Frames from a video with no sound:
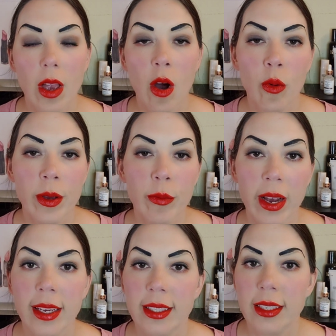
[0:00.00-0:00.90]
Oh, we
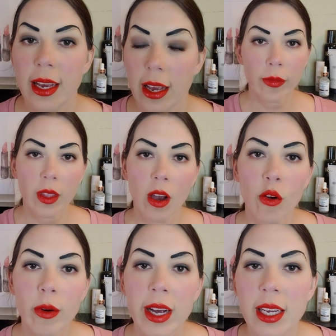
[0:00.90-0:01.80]
read today.
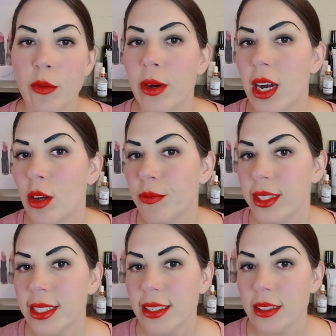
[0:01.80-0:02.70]
All right, well,
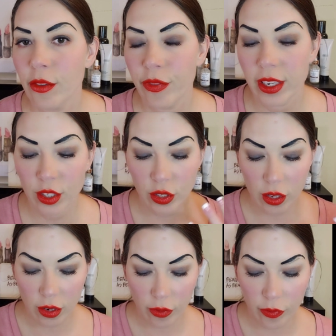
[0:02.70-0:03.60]
this is the finished
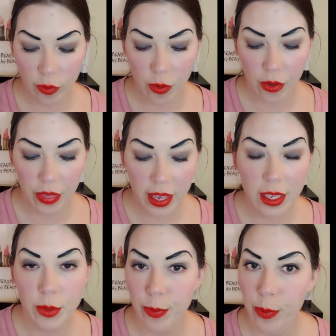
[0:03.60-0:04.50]
look for
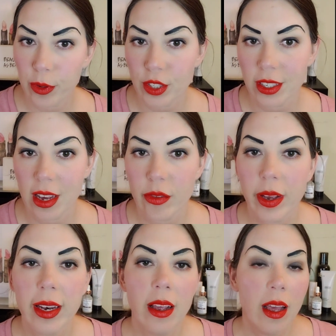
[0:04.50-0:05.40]
this portion of
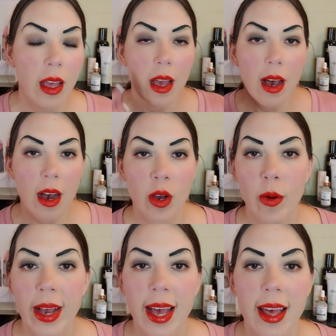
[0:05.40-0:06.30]
it. I'll
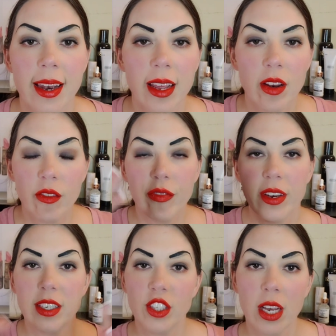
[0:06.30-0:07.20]
go ahead and
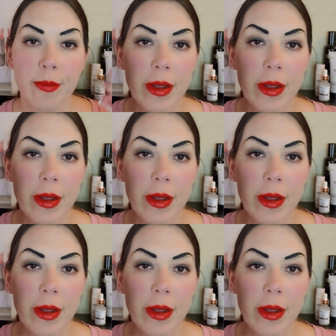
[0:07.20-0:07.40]
finish up